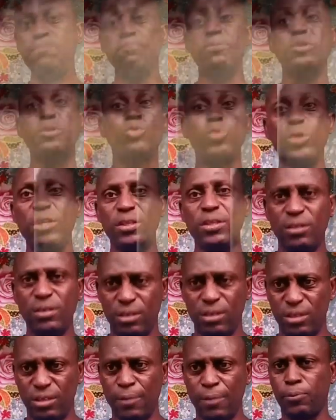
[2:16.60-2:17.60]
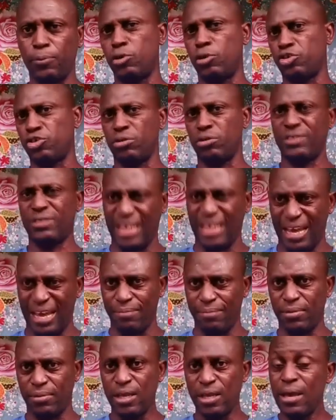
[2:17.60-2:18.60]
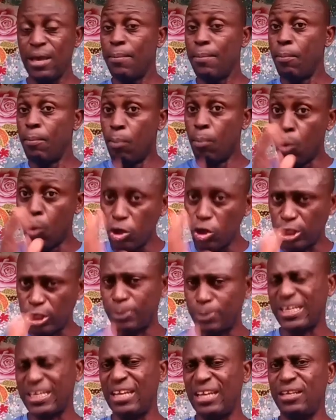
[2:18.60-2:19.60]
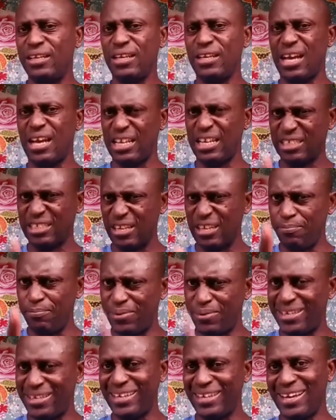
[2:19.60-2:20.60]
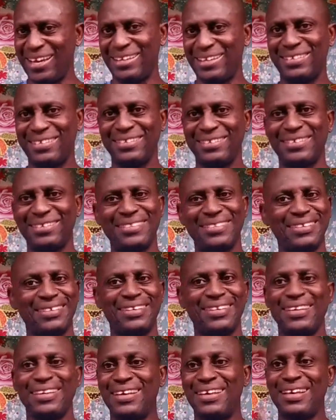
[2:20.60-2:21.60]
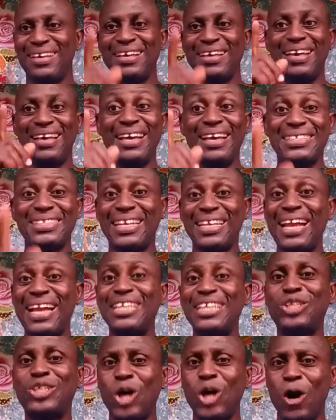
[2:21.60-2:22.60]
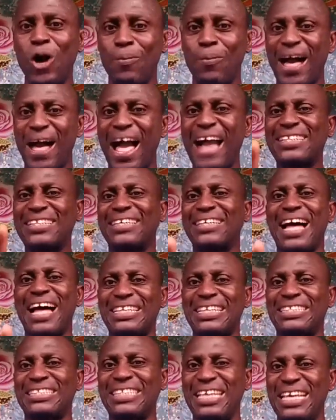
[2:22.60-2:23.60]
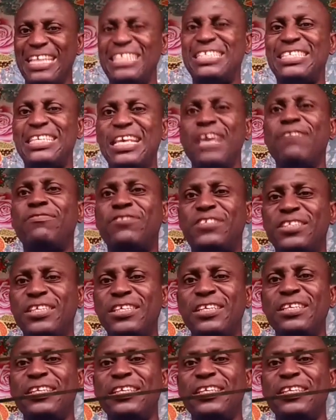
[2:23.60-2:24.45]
between the production time, most especially as a beginner. A salary job acts as a safety